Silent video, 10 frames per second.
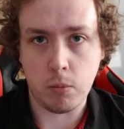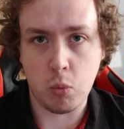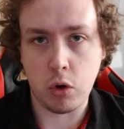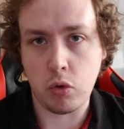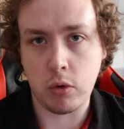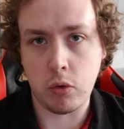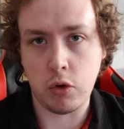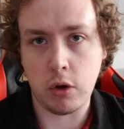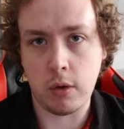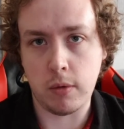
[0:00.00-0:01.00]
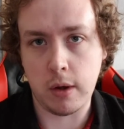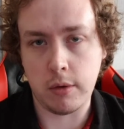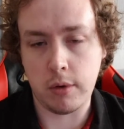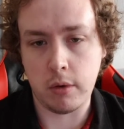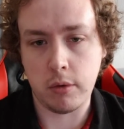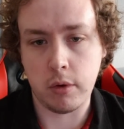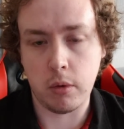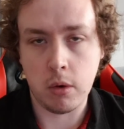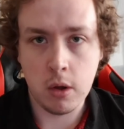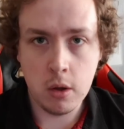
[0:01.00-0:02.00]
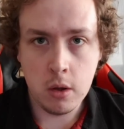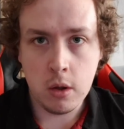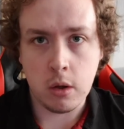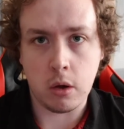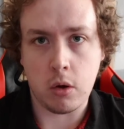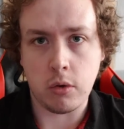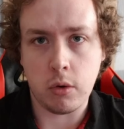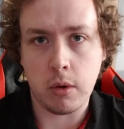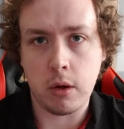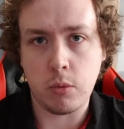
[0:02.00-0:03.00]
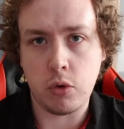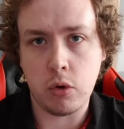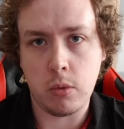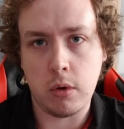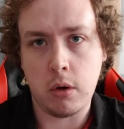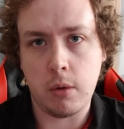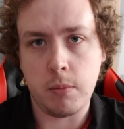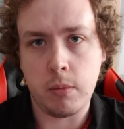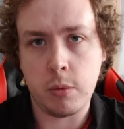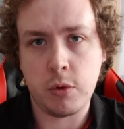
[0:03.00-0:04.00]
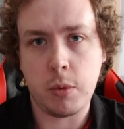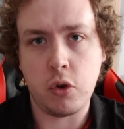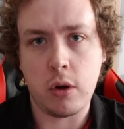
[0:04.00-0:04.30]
what you're trying to achieve in that sense. So yeah guys, hope that helped you, and speak